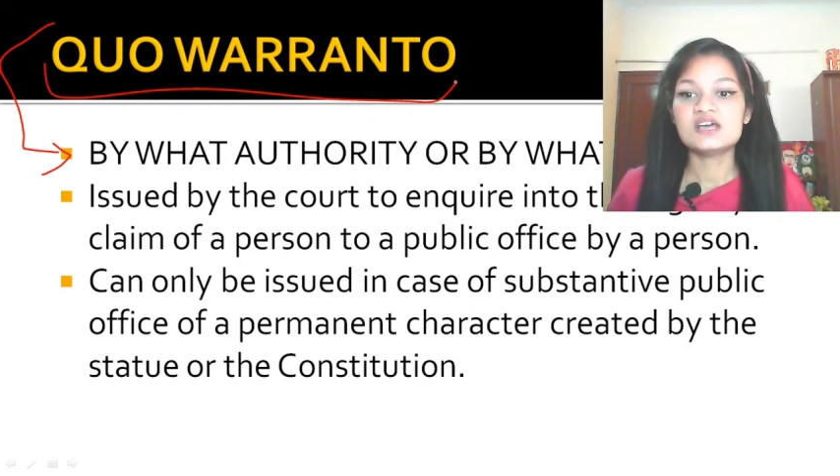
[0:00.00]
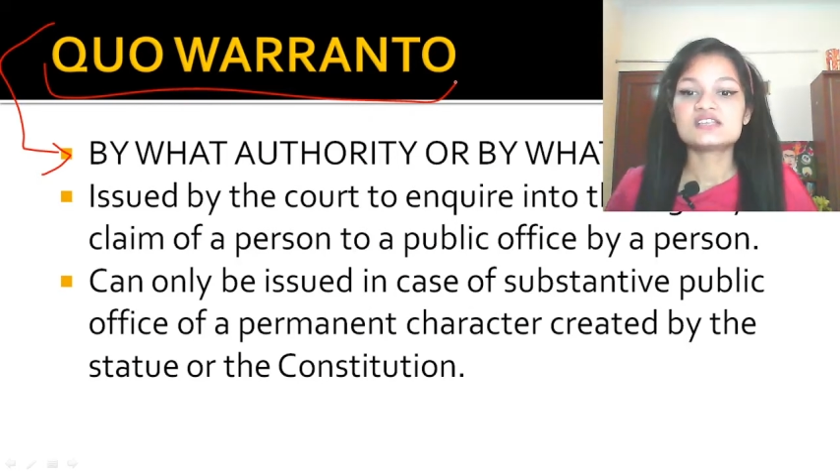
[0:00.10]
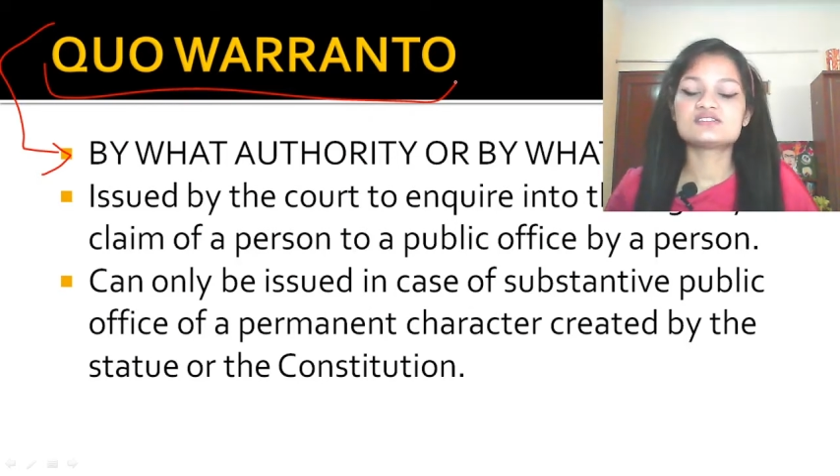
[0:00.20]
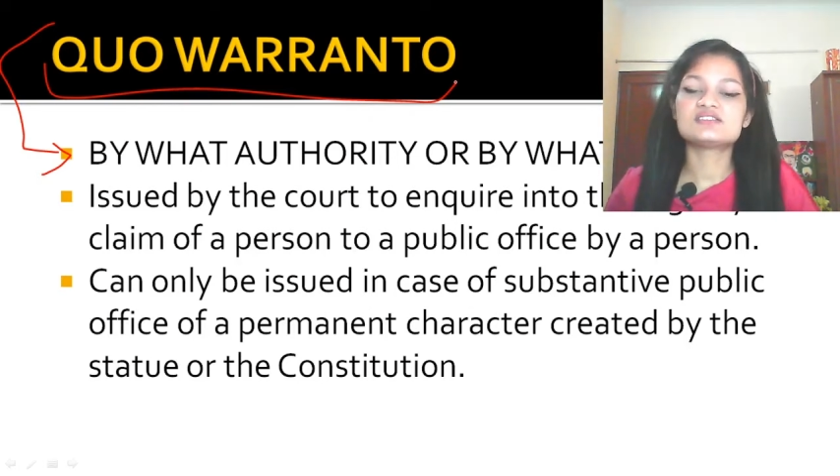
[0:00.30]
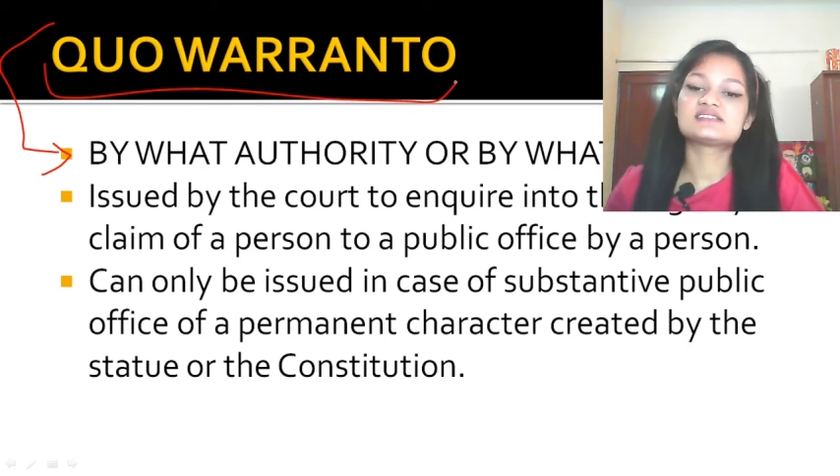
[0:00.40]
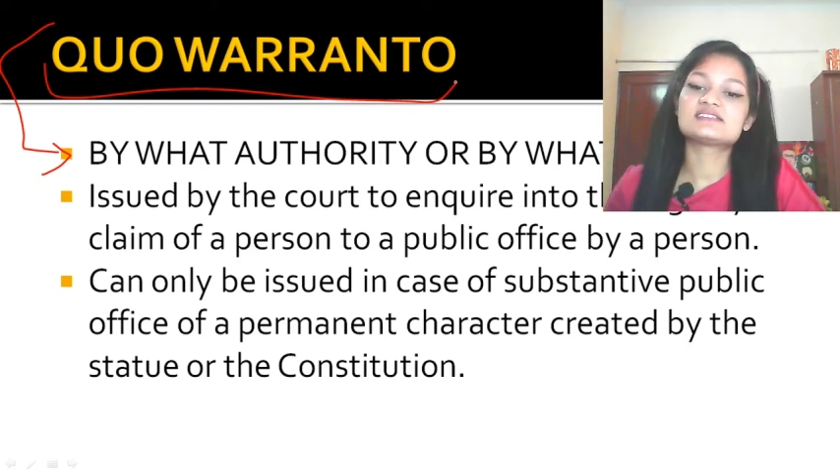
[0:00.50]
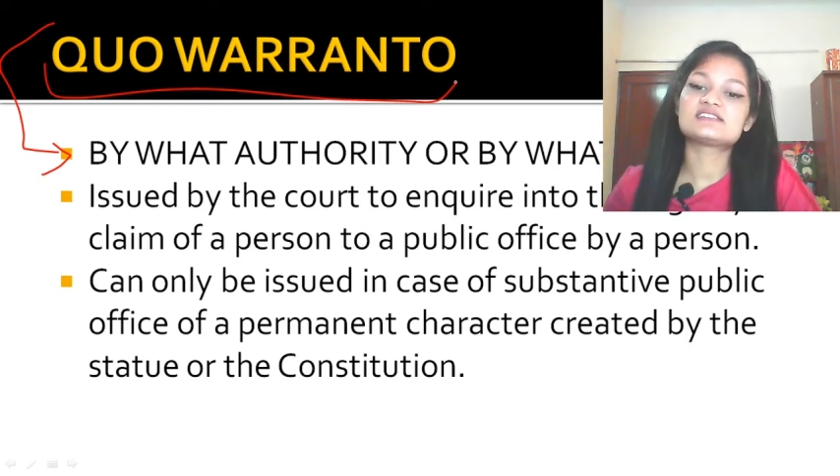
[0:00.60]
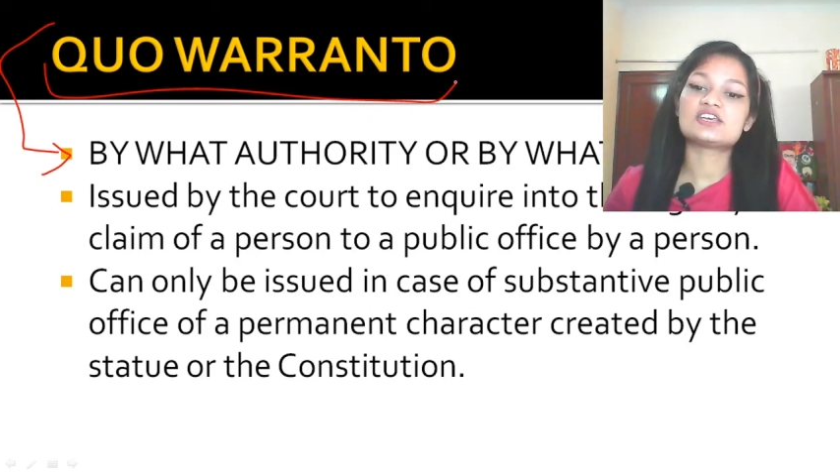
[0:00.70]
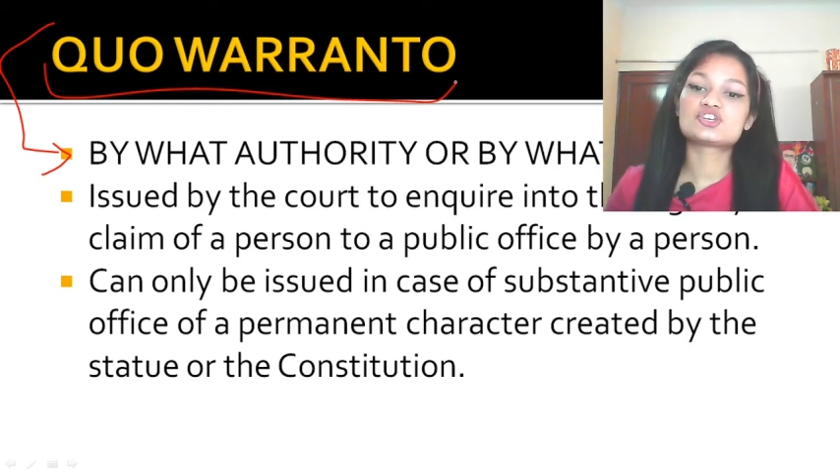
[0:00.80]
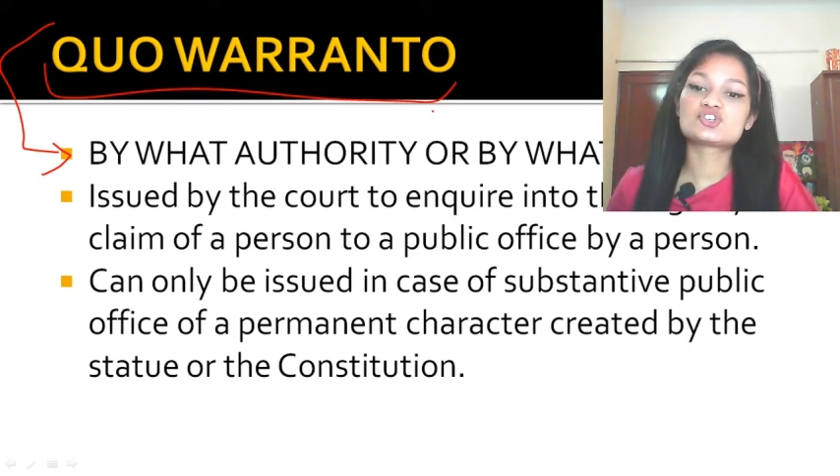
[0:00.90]
So this is
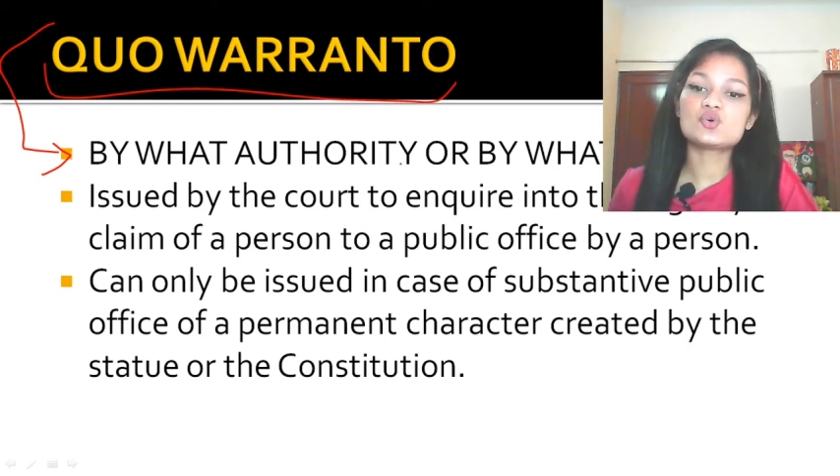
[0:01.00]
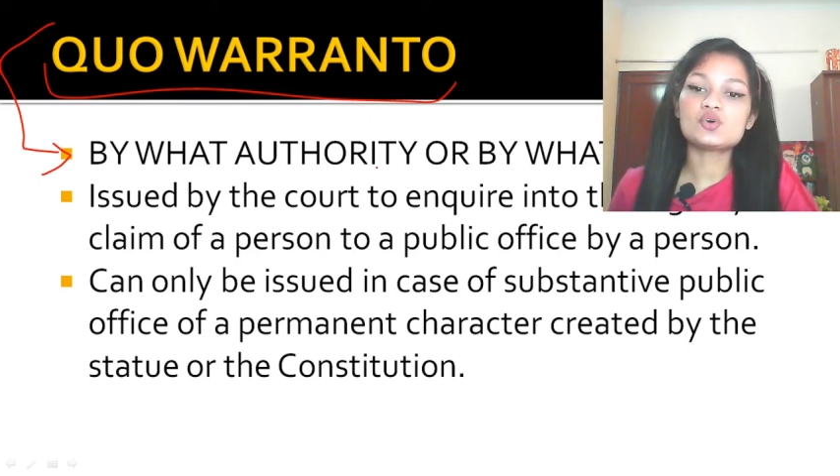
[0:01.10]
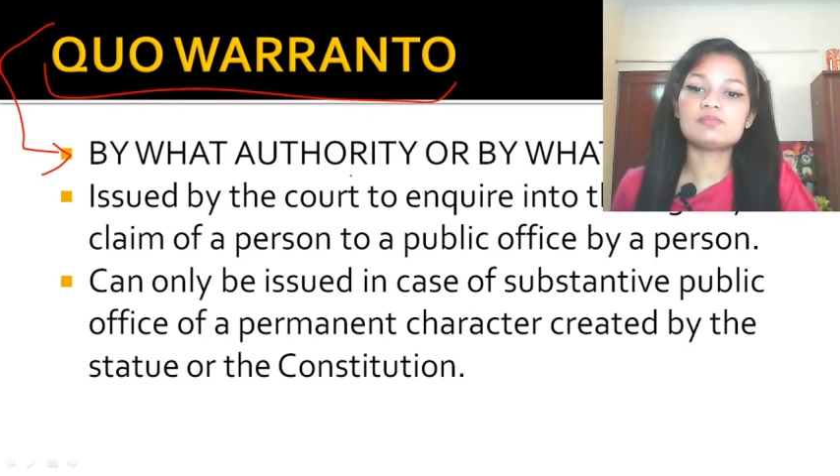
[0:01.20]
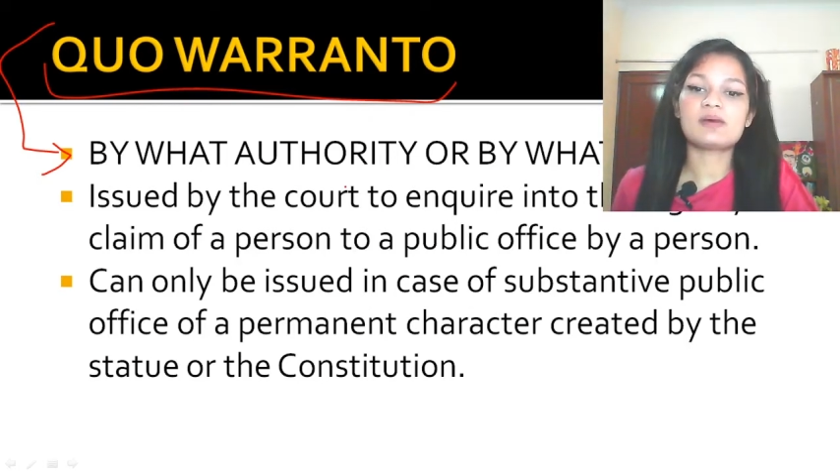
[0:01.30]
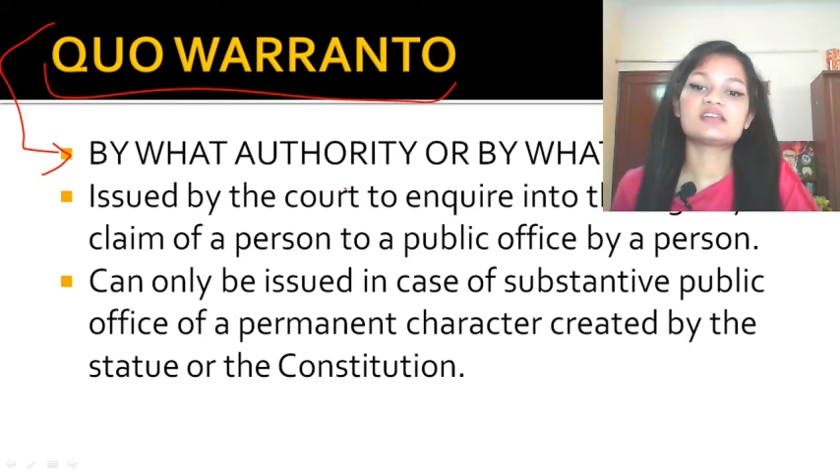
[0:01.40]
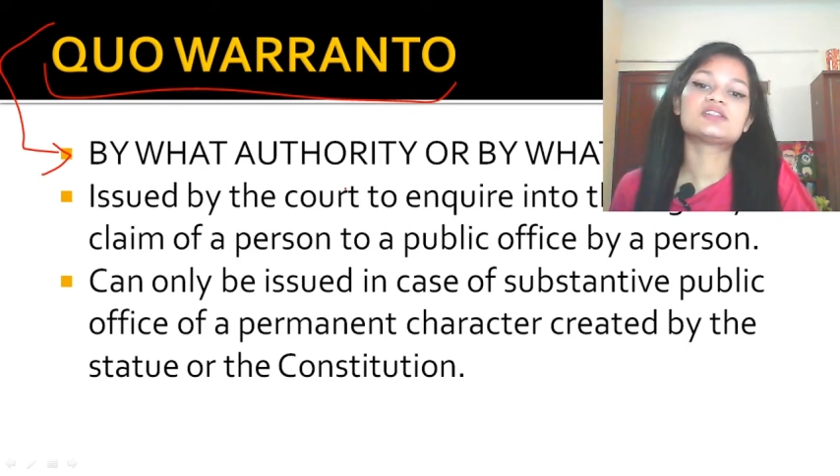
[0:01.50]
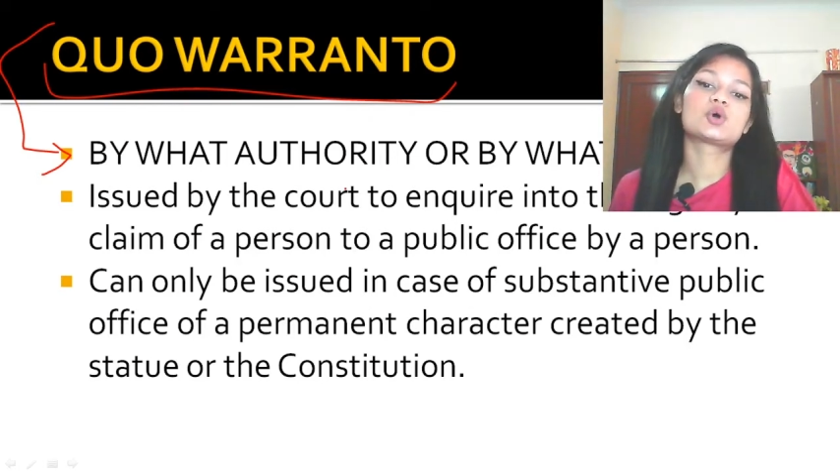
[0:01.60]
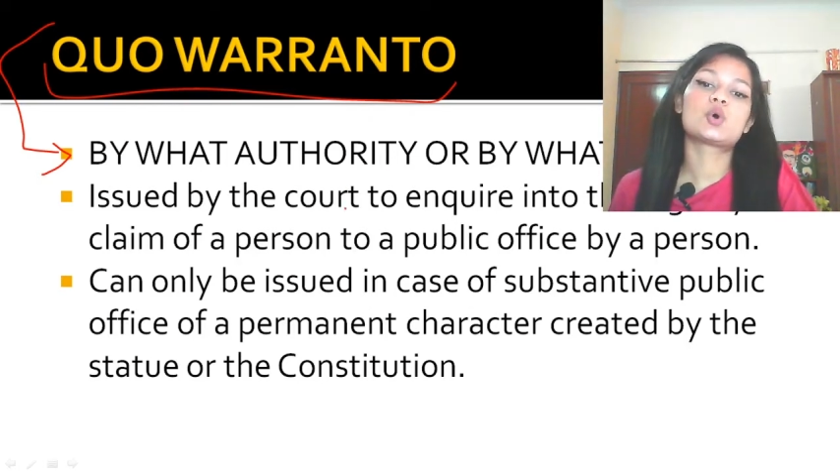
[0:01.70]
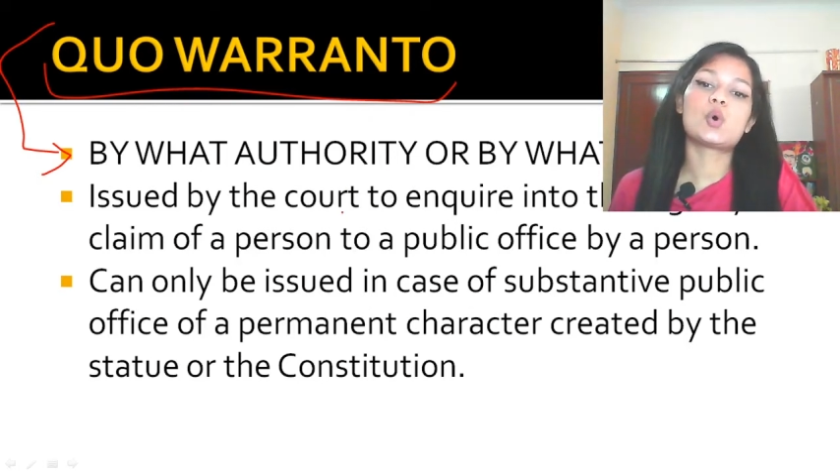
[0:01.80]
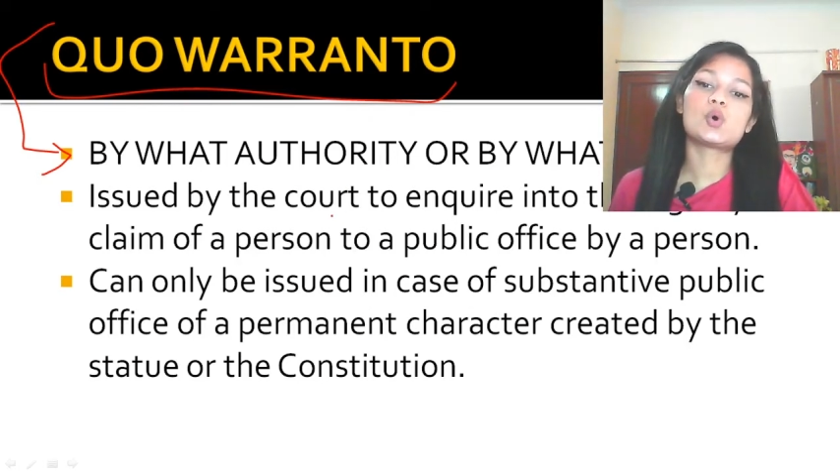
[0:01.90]
issued by the
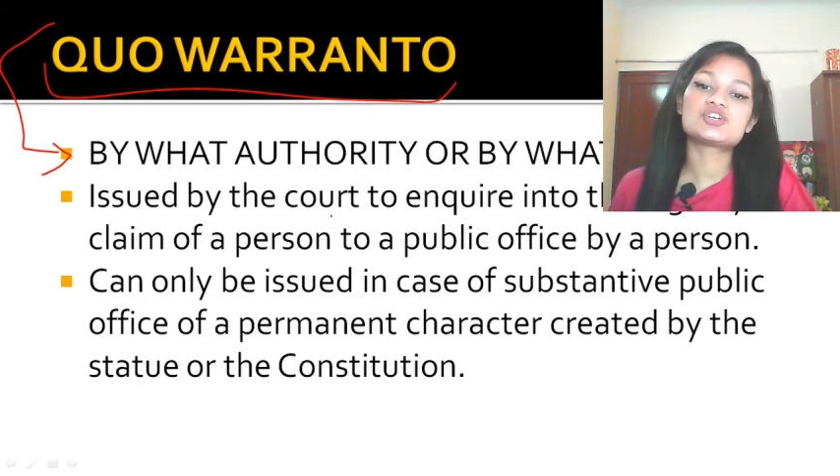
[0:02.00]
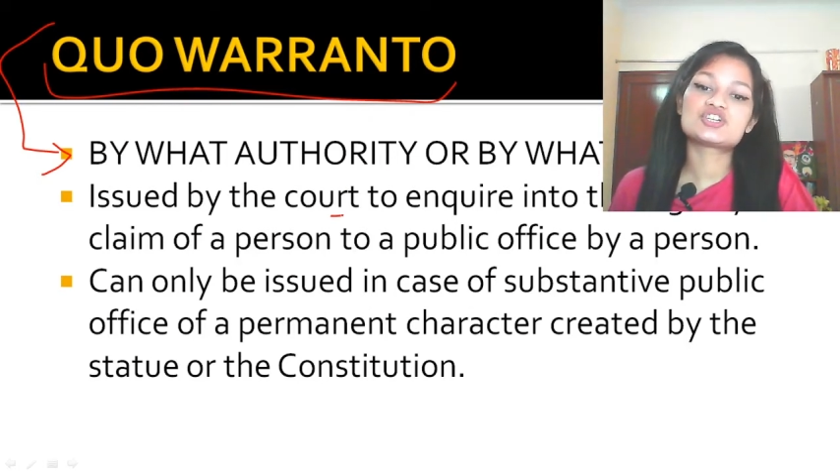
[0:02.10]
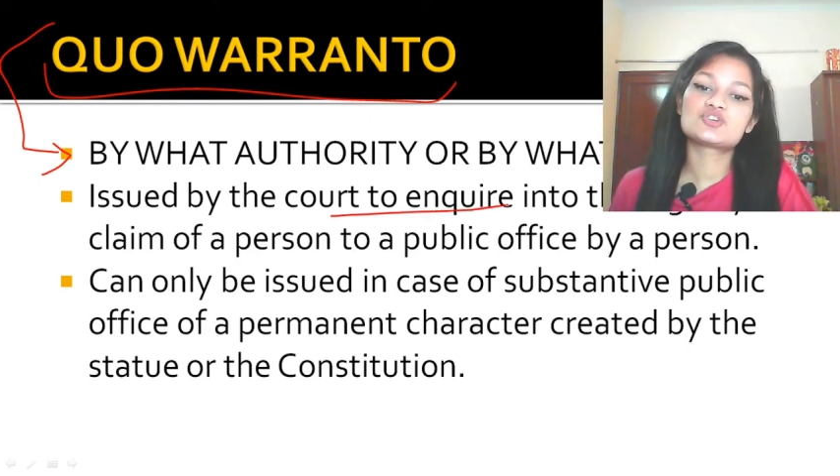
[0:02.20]
court